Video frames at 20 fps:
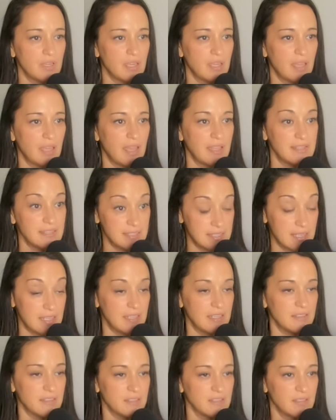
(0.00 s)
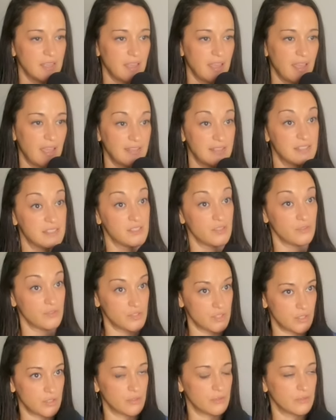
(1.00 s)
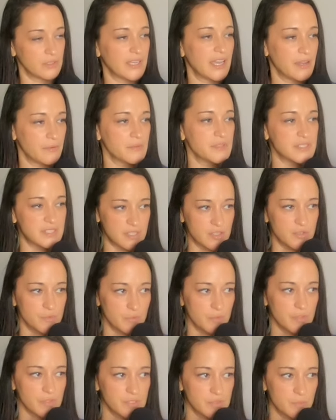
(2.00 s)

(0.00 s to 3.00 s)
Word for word: and did and still do get residuals,